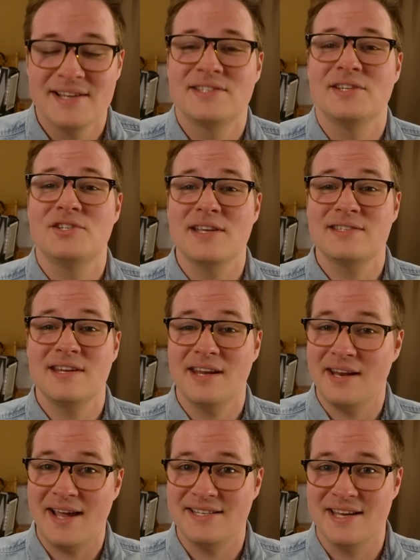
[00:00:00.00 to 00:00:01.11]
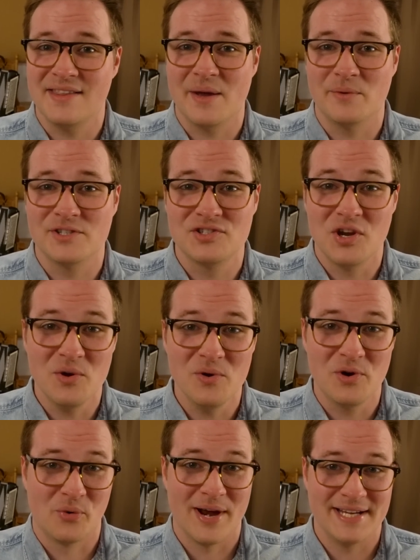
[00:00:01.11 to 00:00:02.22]
suggested an idea that was too
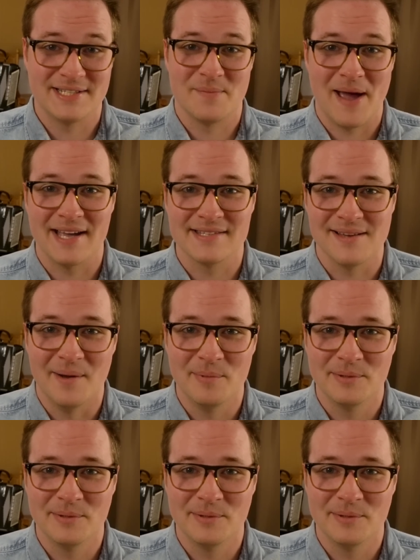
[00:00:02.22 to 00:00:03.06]
great to pass up.